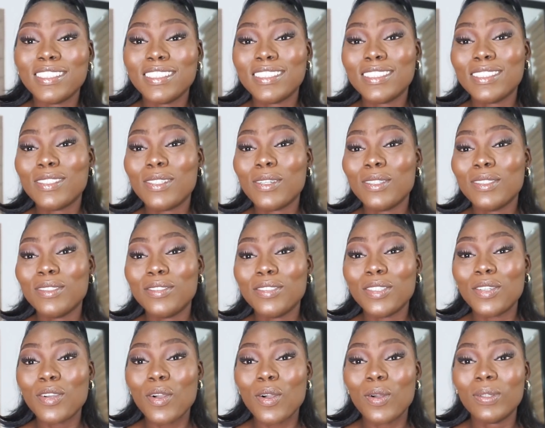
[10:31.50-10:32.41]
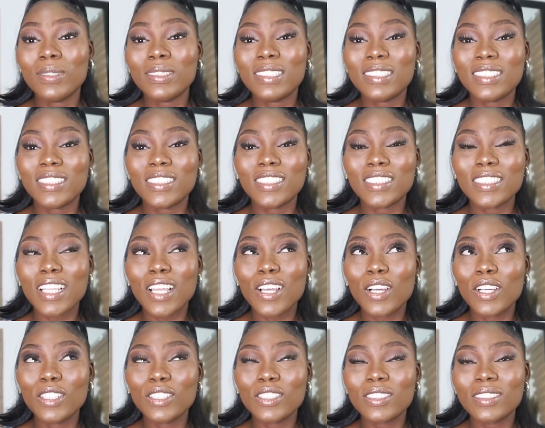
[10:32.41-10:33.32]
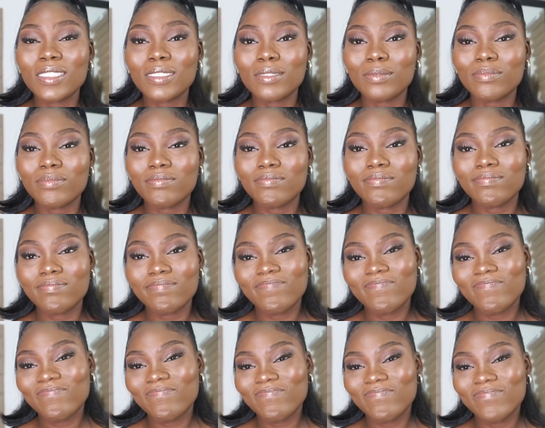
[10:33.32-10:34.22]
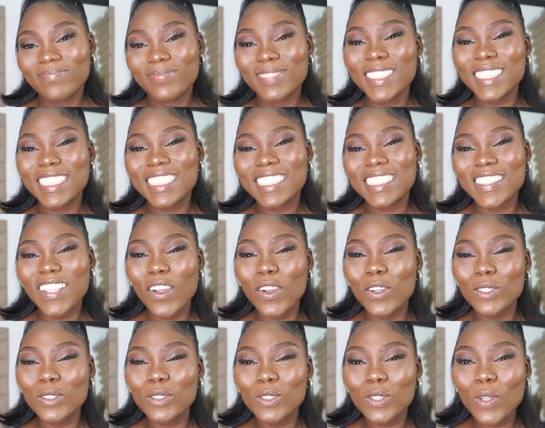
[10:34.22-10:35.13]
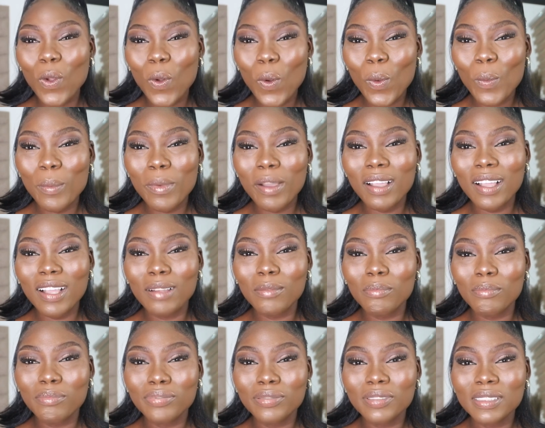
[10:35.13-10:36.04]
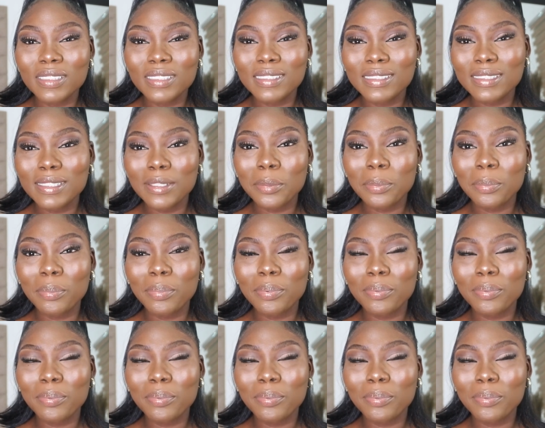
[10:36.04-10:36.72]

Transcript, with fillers: is a country called South so Tom and Princip.